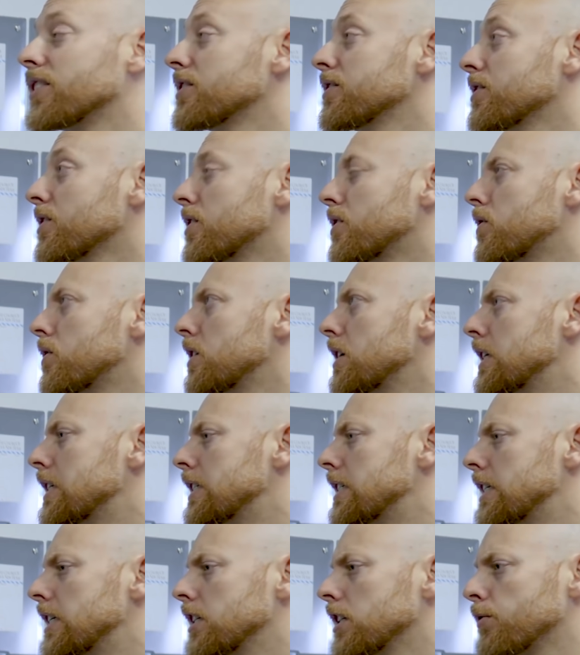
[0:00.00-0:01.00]
So
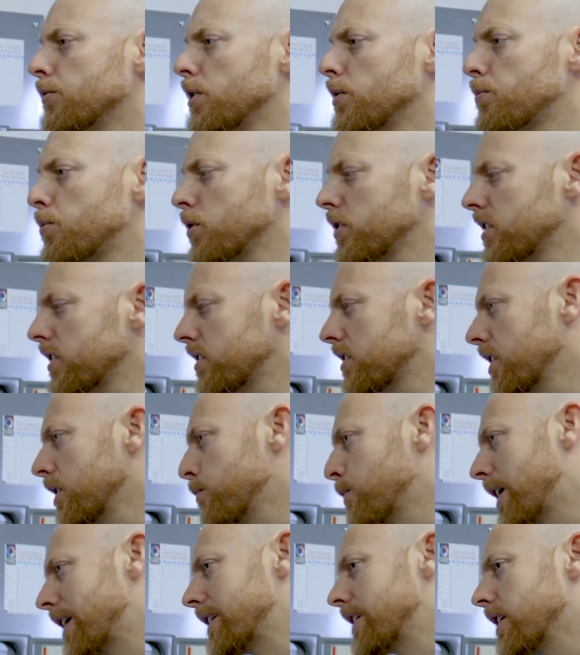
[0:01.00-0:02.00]
let me put this thing
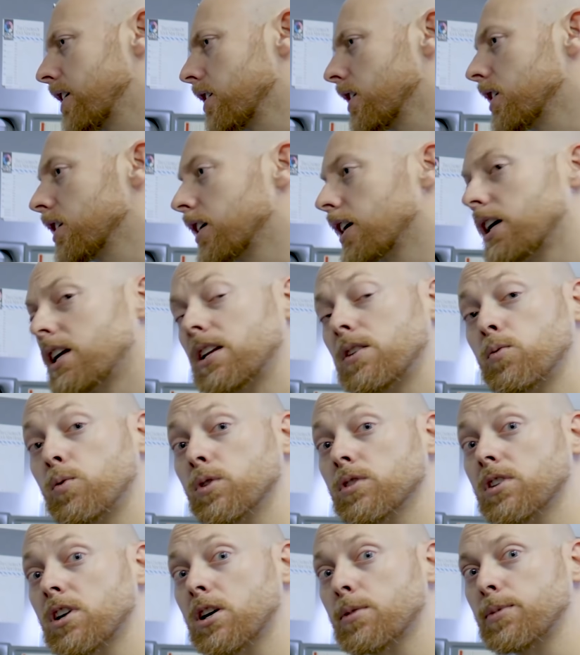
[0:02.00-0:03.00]
back together and we'll
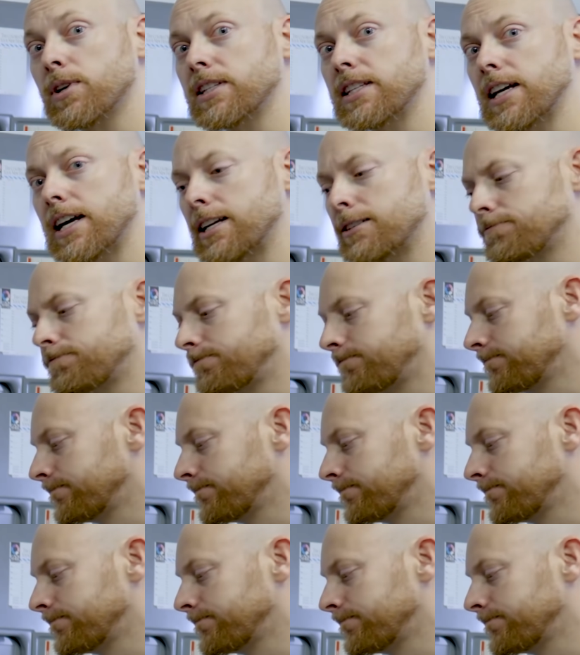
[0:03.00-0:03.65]
talk about that.